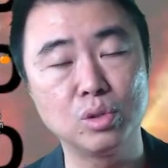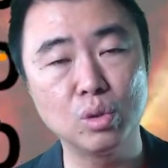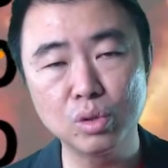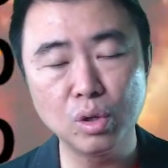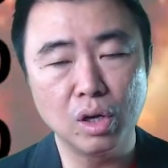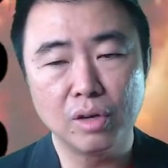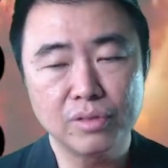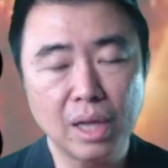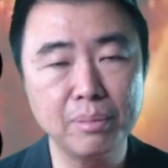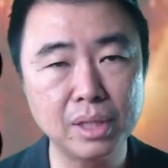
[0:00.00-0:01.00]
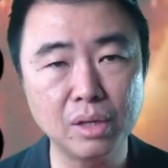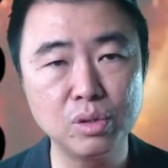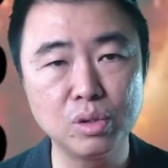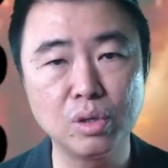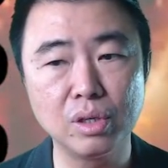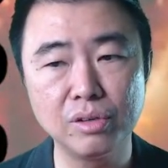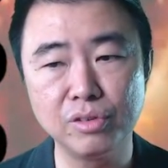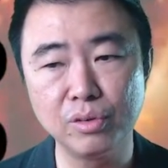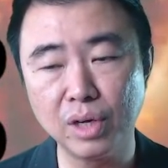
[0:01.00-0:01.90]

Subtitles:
So a lot of time we tell you, if you,